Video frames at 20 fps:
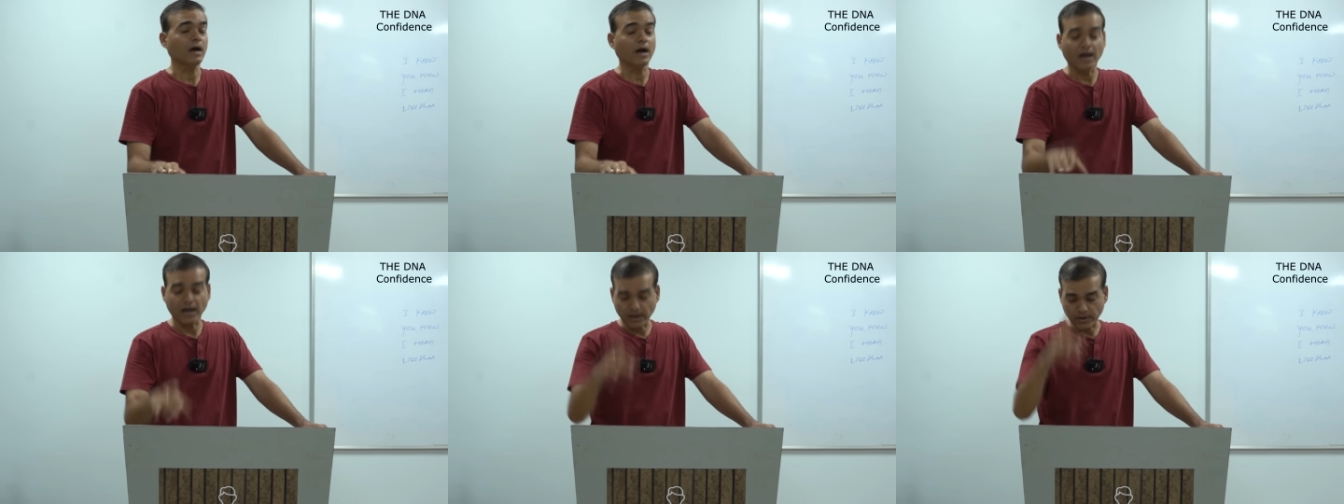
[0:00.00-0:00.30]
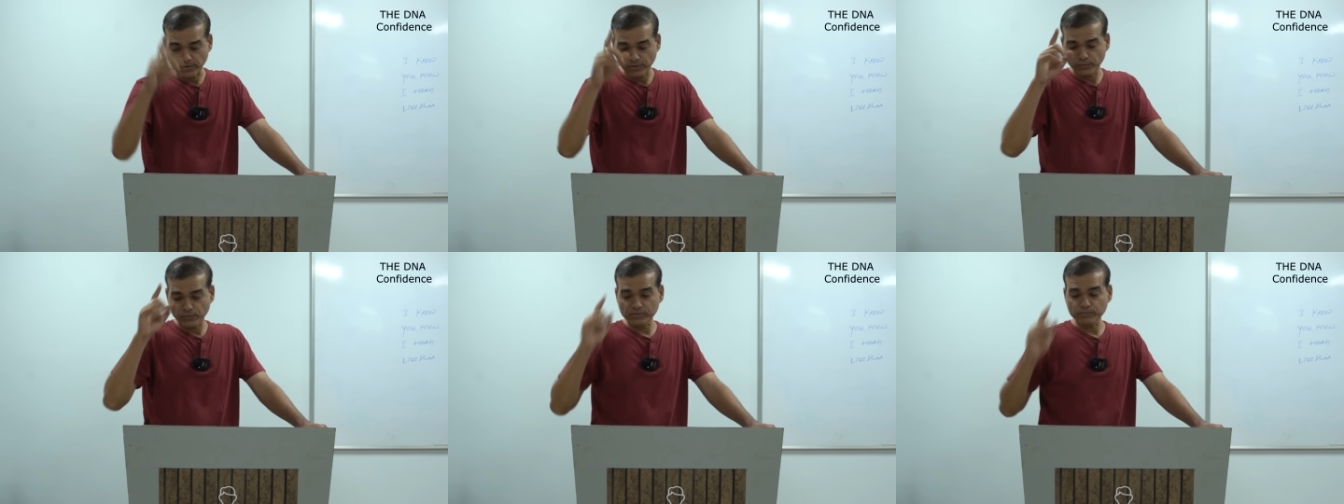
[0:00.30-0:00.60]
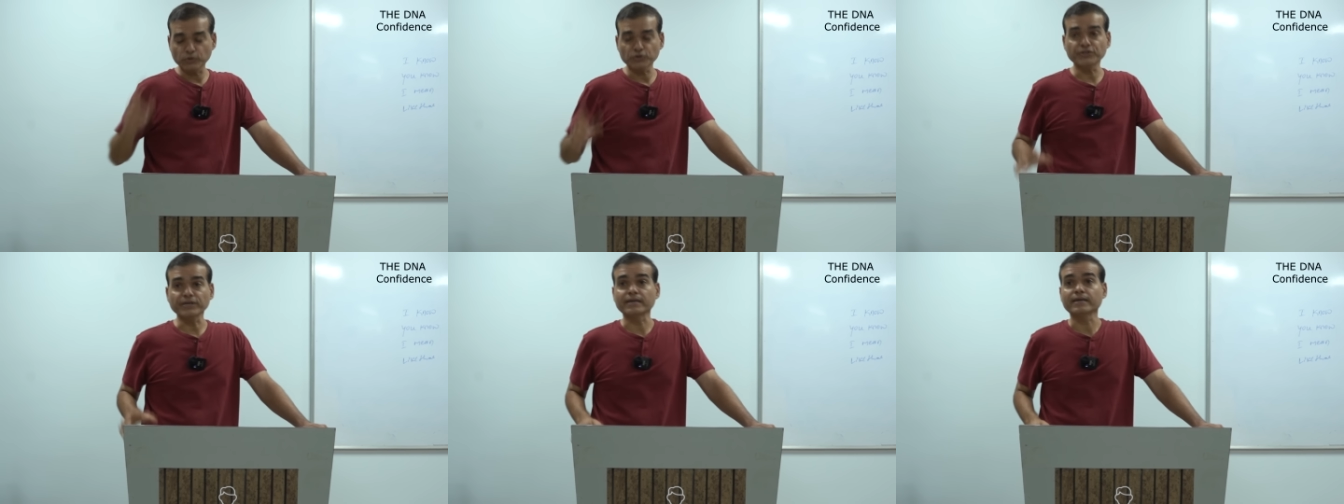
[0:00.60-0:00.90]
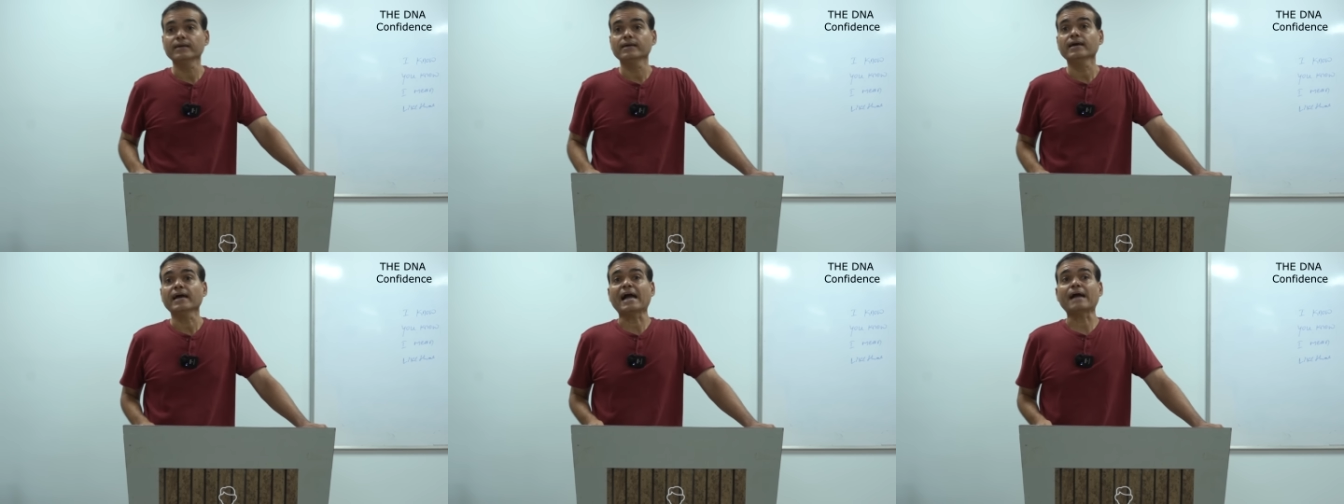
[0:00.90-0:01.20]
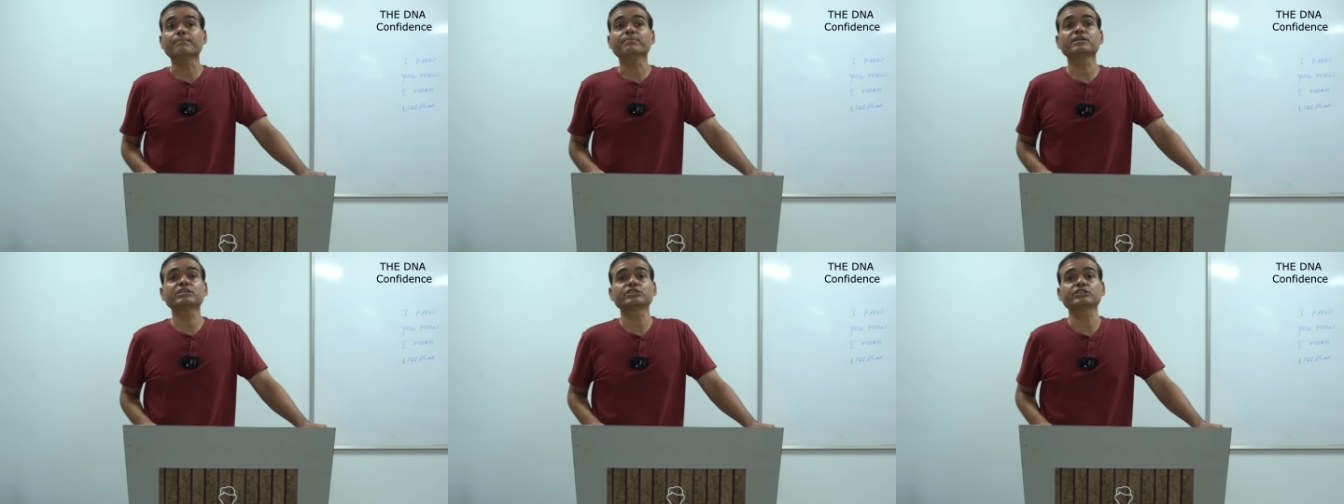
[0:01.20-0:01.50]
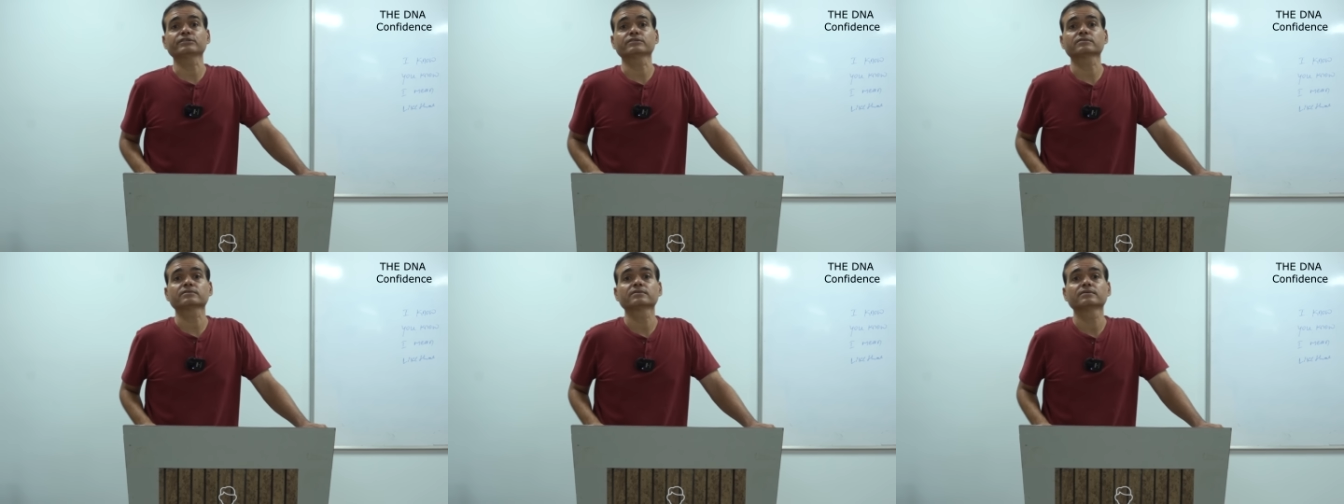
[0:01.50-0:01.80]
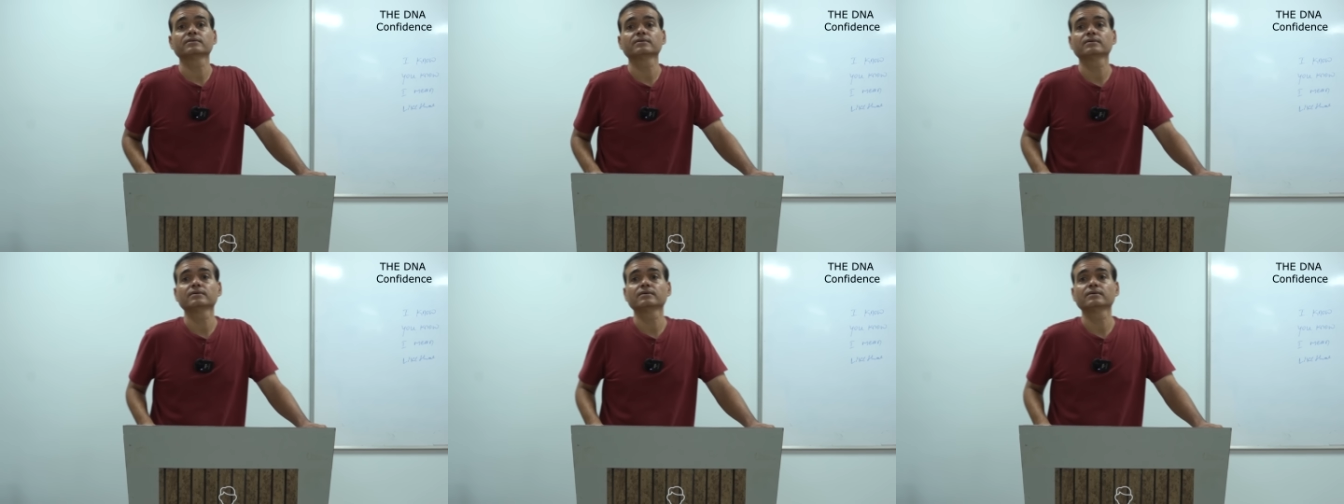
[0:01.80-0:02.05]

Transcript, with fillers: Huh, one more thing, ambitious.